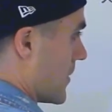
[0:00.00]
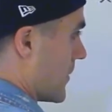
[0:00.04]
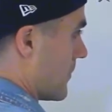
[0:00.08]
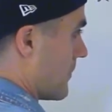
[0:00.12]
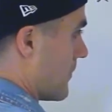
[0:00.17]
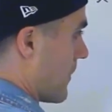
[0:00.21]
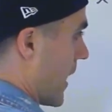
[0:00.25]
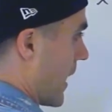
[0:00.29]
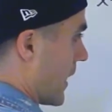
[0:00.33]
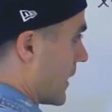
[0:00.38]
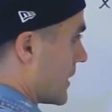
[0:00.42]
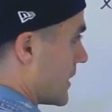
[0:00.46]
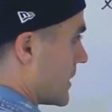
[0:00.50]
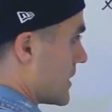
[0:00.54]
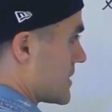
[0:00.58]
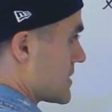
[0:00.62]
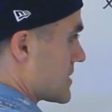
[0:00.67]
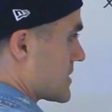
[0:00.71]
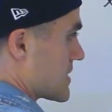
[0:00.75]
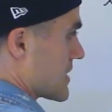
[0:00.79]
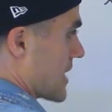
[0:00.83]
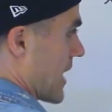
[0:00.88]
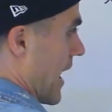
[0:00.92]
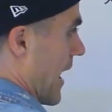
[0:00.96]

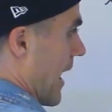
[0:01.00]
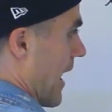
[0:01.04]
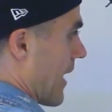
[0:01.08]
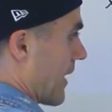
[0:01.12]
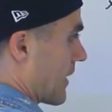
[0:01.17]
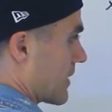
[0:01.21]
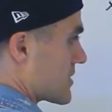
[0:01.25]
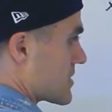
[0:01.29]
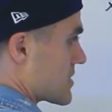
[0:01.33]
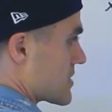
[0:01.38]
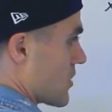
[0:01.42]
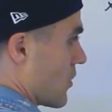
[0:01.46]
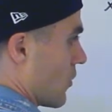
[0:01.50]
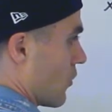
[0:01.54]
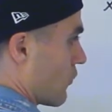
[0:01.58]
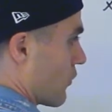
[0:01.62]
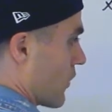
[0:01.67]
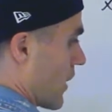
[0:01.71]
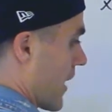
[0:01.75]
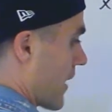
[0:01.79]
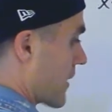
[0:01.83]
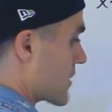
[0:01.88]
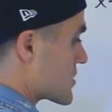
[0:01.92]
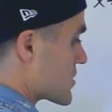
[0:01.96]
minus x
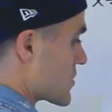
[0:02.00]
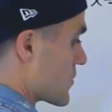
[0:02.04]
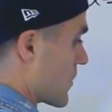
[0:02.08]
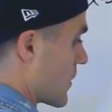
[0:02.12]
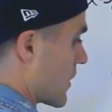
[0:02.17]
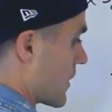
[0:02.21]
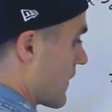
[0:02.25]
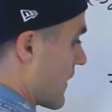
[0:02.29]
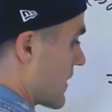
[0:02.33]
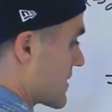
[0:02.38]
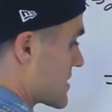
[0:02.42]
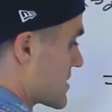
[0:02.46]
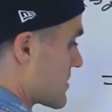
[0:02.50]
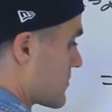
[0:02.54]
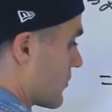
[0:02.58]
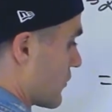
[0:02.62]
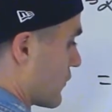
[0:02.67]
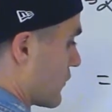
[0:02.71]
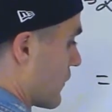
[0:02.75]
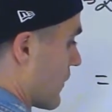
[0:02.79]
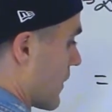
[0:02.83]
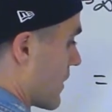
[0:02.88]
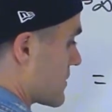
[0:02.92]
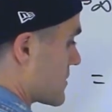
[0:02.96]
over x squared, that
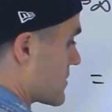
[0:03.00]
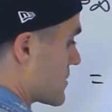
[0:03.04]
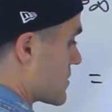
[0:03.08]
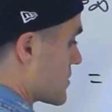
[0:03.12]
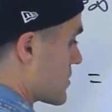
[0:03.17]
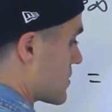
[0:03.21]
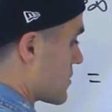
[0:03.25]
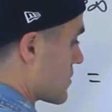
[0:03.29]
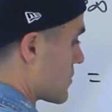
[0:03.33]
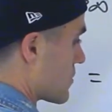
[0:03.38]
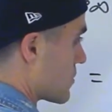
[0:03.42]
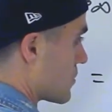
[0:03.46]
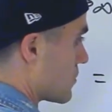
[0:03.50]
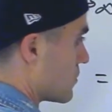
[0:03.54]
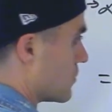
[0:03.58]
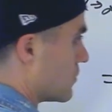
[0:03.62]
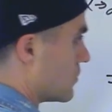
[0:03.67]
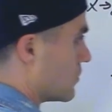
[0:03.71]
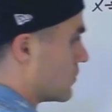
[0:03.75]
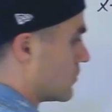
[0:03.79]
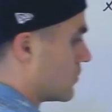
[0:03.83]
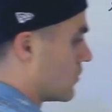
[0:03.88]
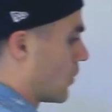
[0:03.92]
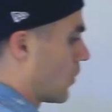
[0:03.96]
simplifies to
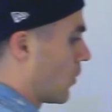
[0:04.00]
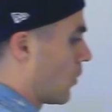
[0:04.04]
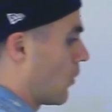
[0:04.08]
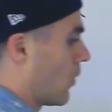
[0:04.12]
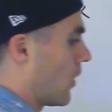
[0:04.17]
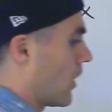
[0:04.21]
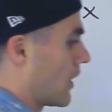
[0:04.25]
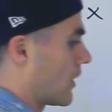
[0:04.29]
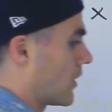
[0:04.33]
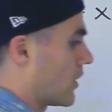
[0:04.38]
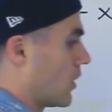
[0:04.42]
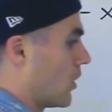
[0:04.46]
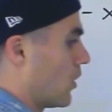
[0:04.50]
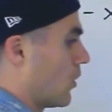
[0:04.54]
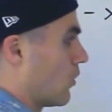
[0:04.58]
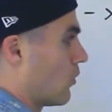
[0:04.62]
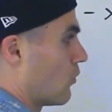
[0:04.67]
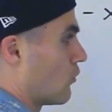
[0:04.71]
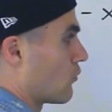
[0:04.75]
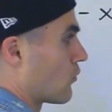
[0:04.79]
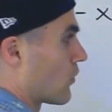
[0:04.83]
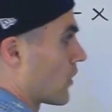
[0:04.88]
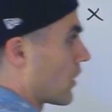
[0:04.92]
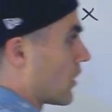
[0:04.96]
1
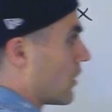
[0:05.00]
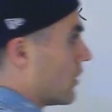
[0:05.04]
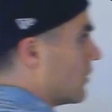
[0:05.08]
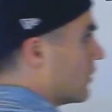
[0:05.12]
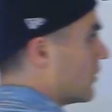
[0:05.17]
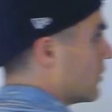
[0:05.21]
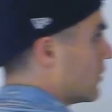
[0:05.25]
over